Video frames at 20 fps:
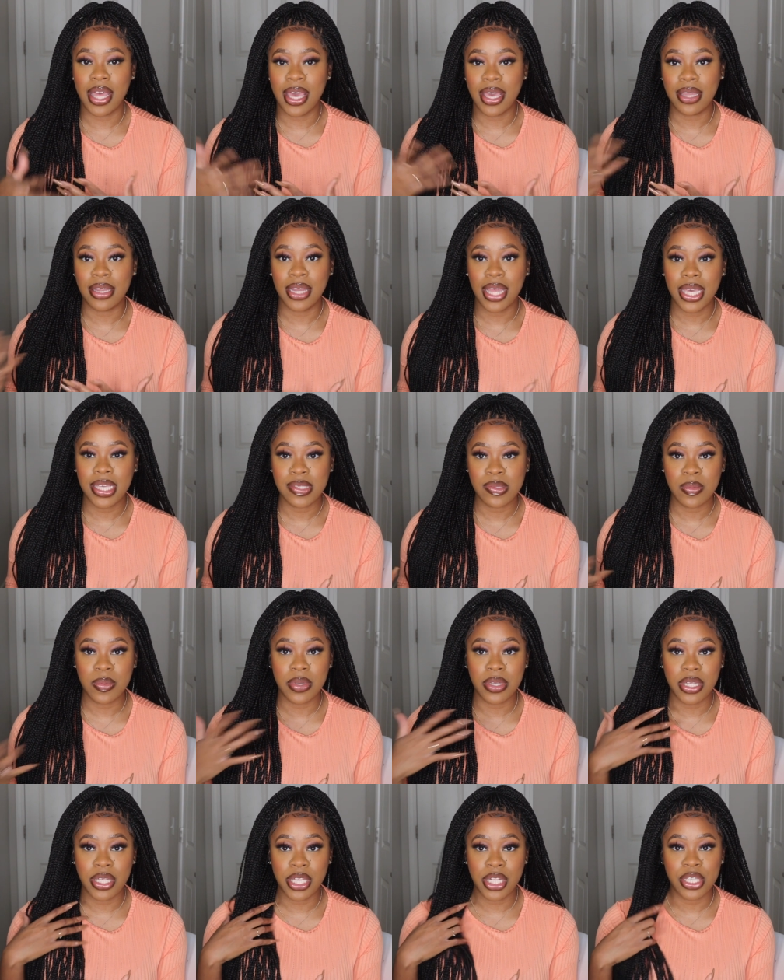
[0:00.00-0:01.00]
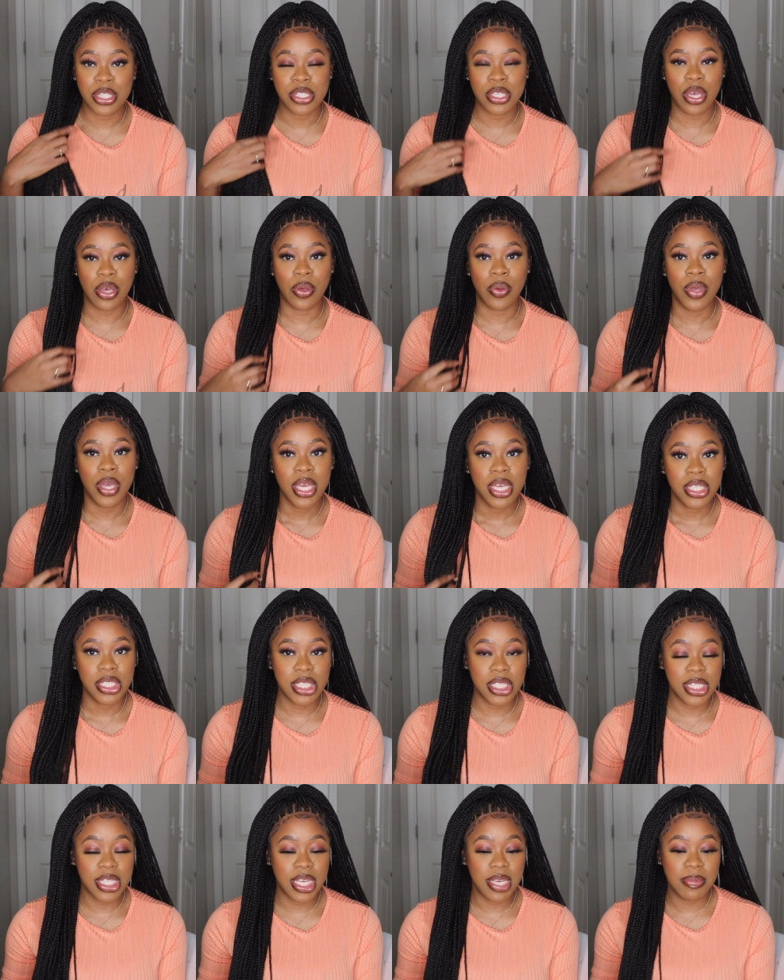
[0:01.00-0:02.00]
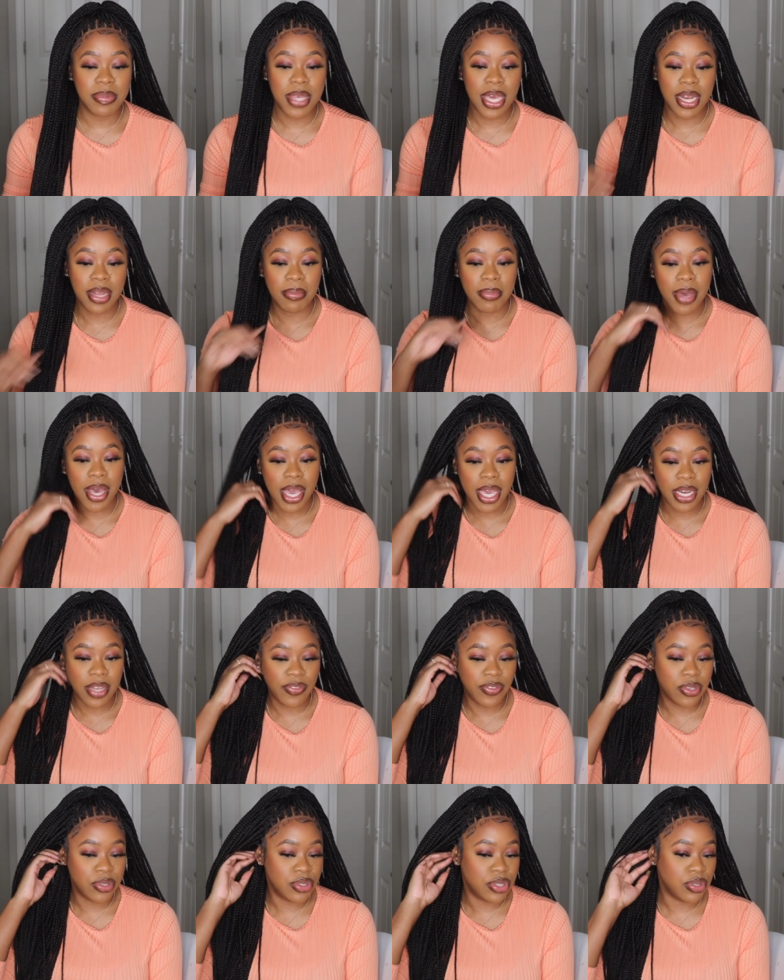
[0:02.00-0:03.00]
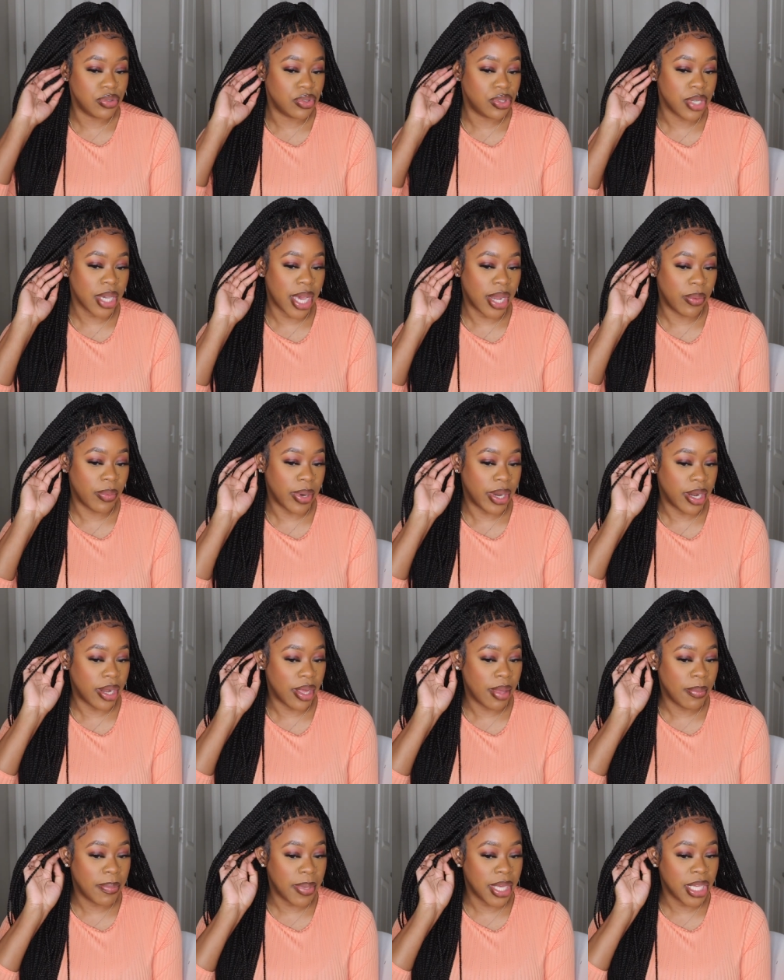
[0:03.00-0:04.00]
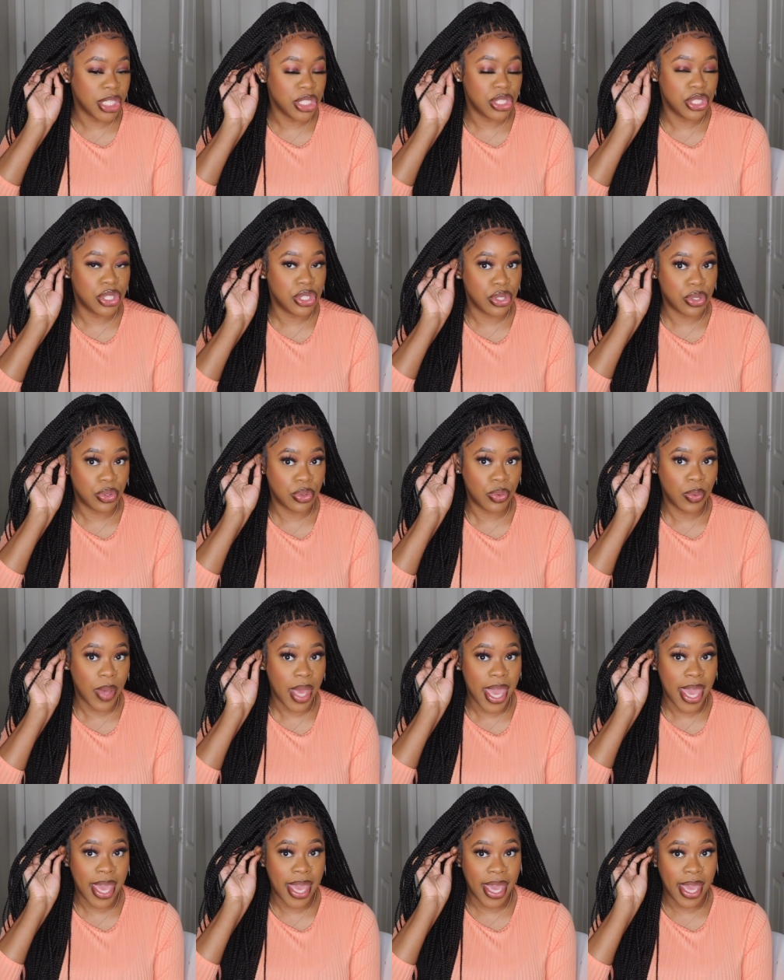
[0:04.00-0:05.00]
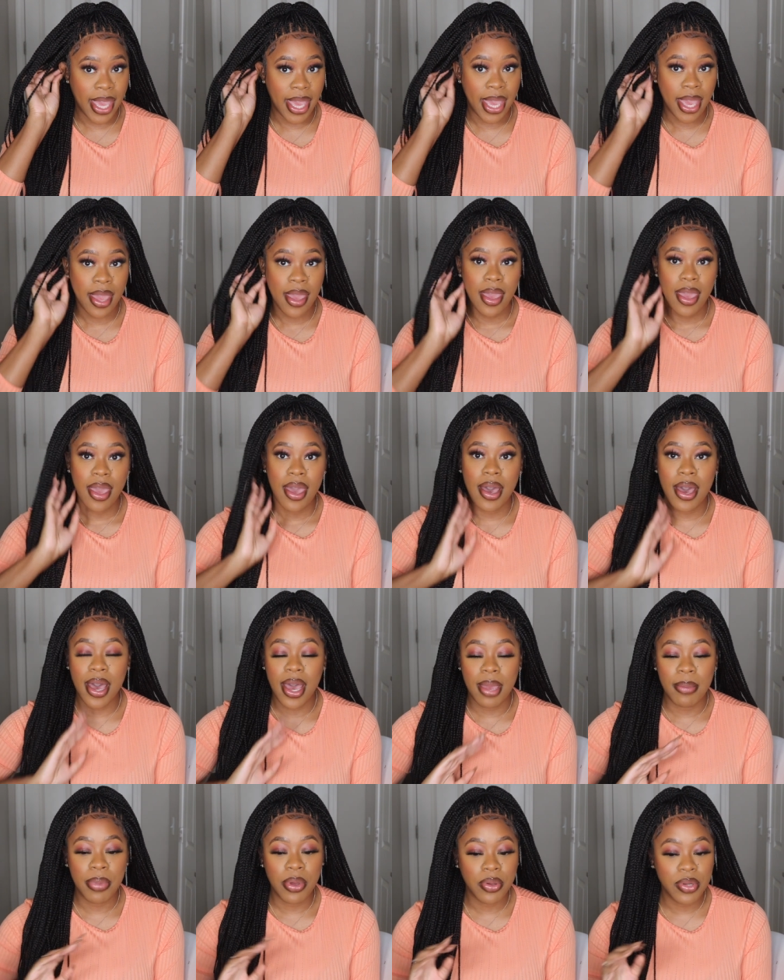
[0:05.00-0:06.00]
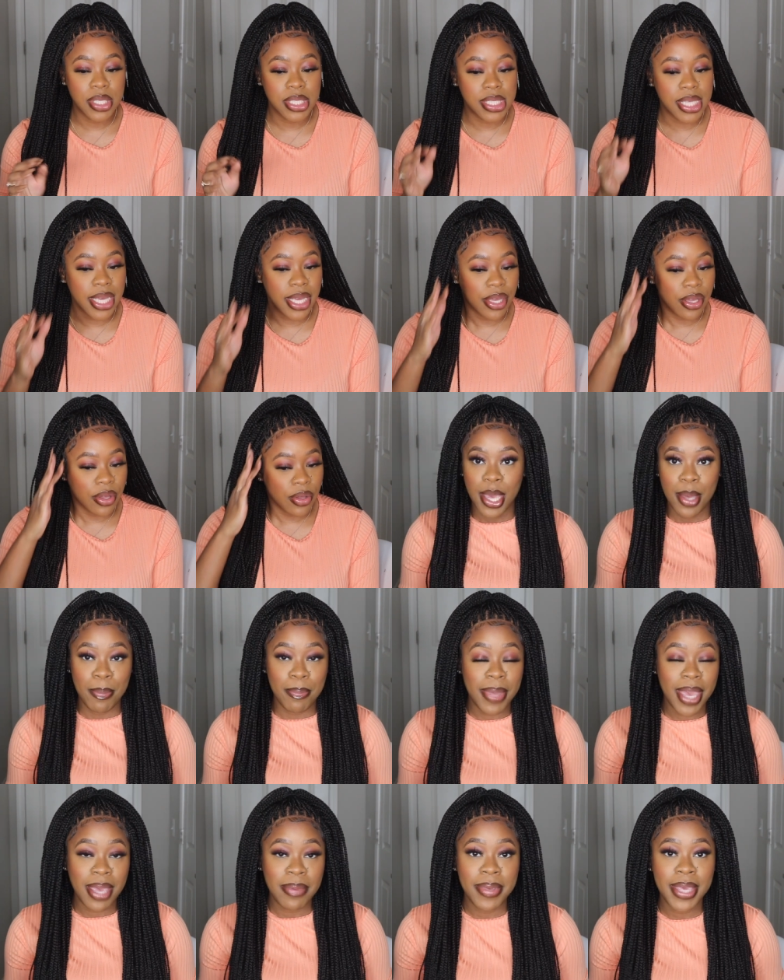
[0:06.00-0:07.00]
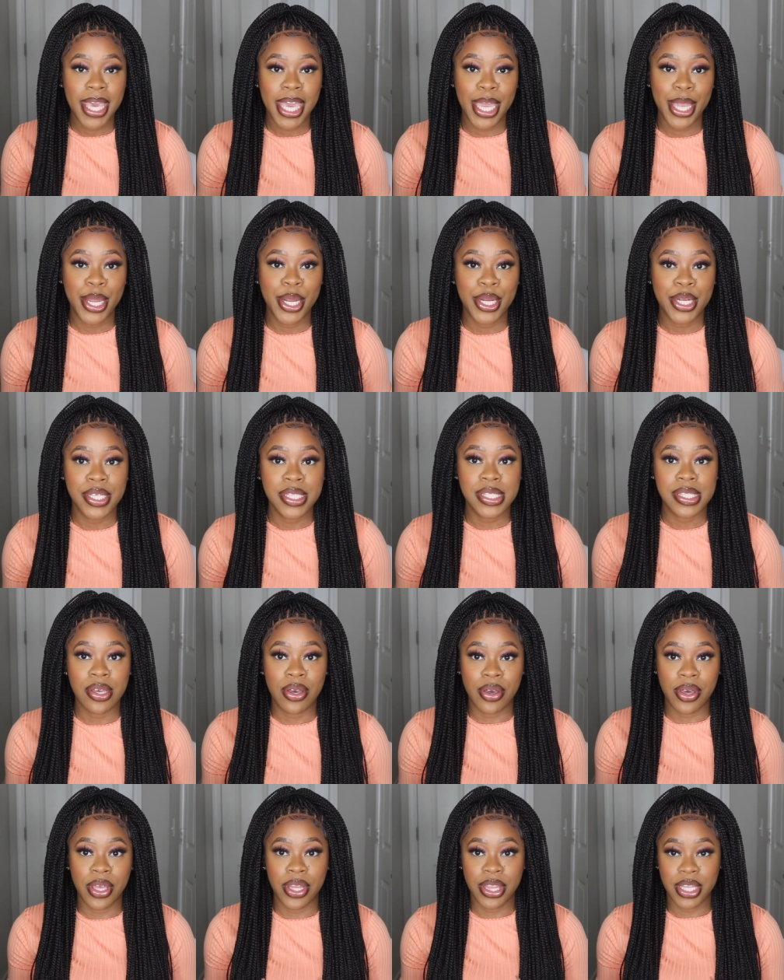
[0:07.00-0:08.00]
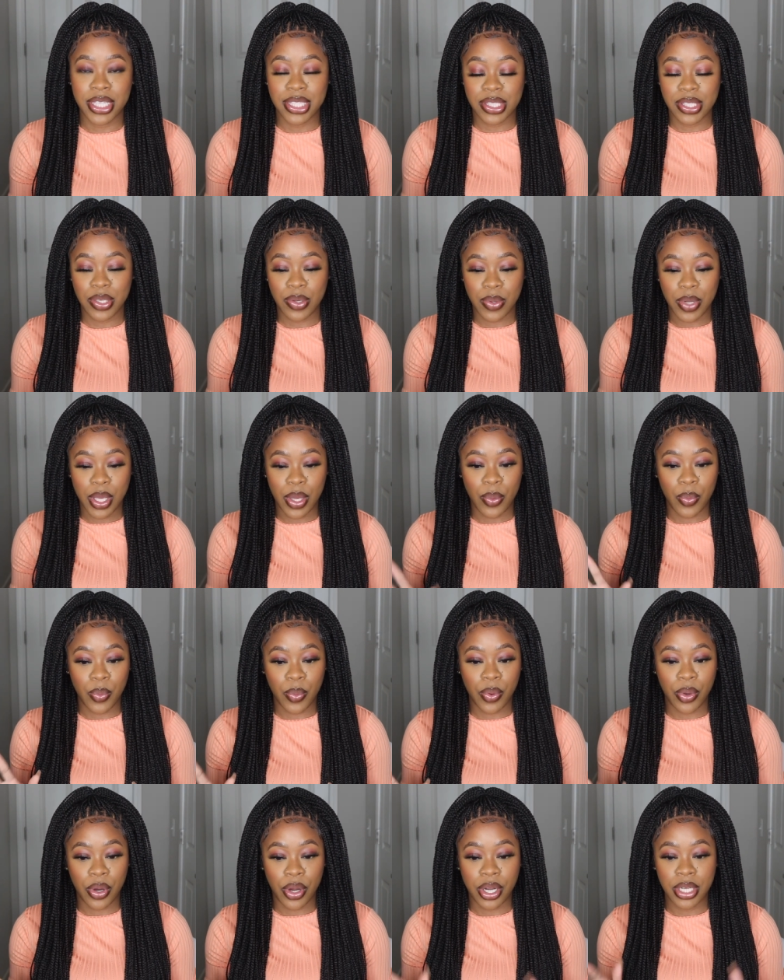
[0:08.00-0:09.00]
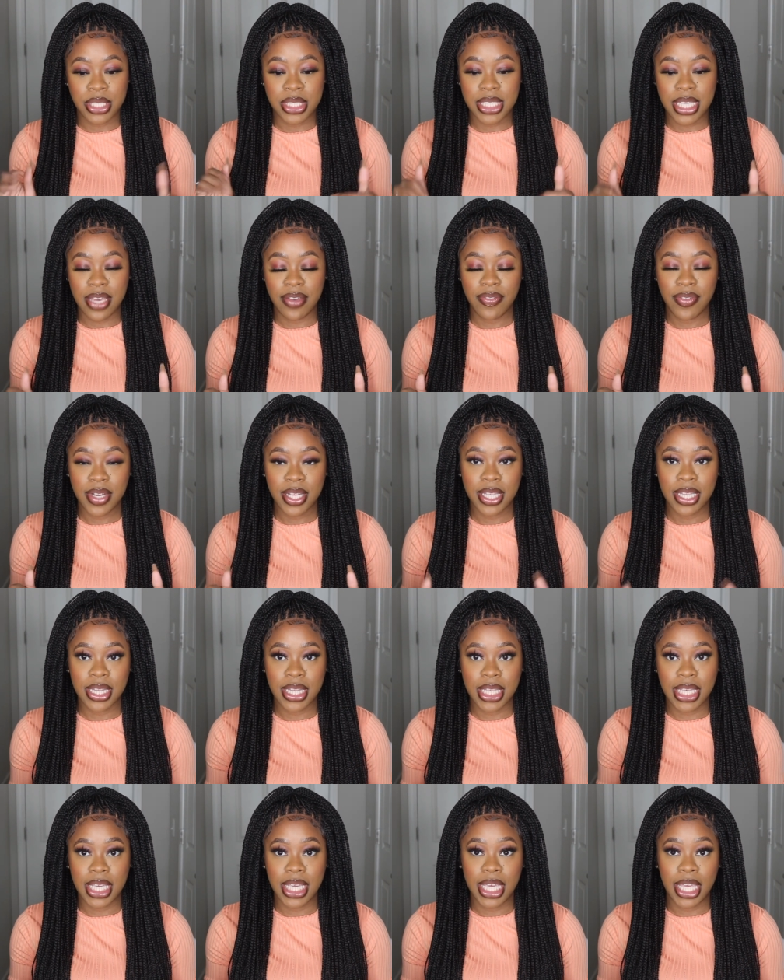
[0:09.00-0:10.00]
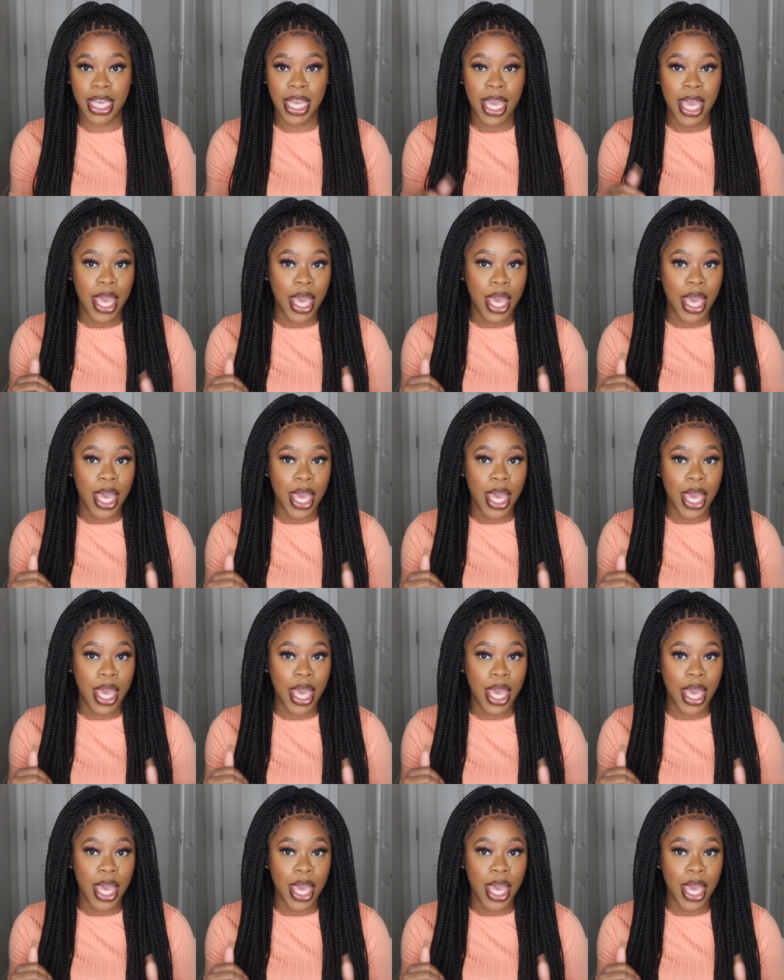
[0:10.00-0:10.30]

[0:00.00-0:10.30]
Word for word: like lace would so just keep that in mind if you do try to wear it up into a high ponytail baby hairs on this unit were definitely